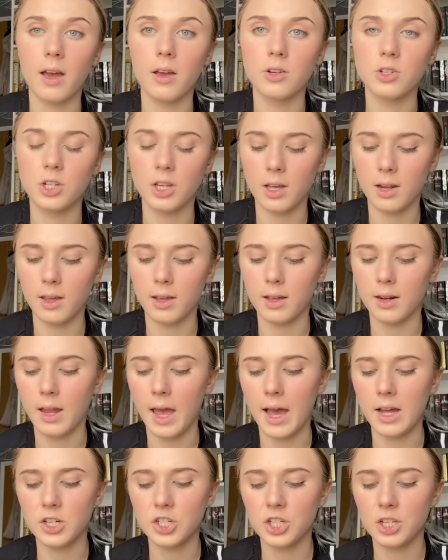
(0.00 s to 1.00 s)
I usually get like an
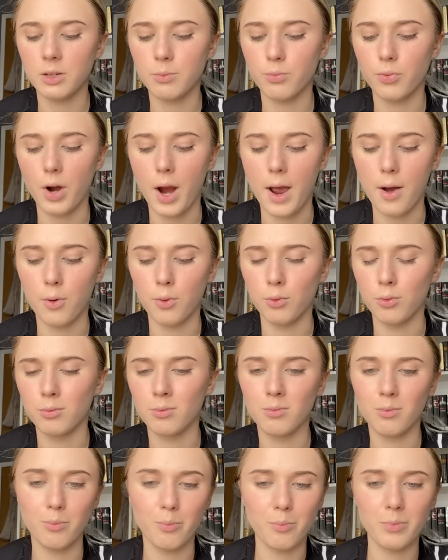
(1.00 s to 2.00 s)
ashy brown,
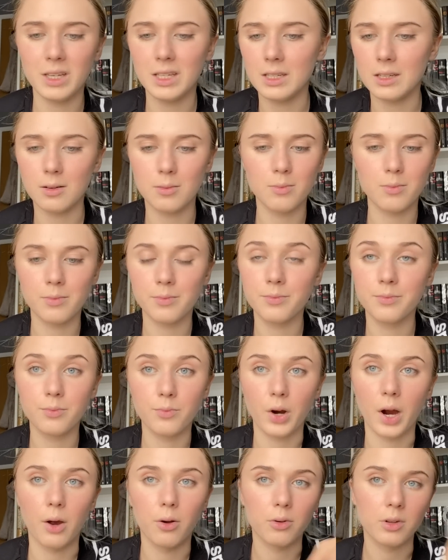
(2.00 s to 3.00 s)
medium
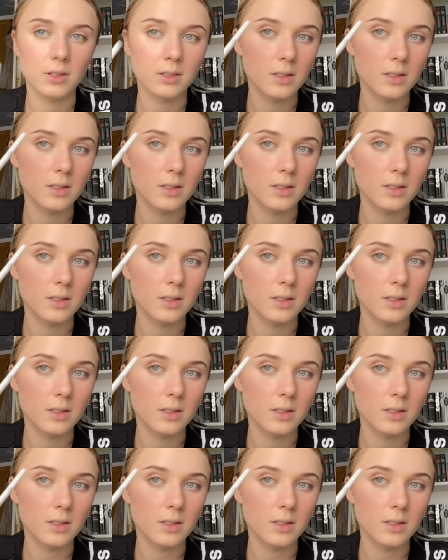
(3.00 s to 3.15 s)
brown.